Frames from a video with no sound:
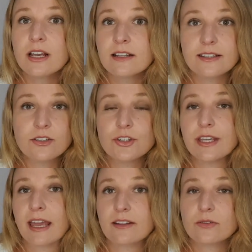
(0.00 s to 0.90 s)
since she
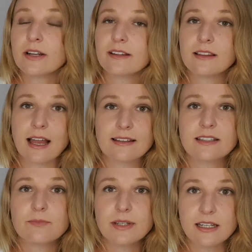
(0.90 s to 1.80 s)
cancelled at the
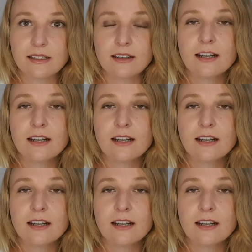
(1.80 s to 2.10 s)
last minute.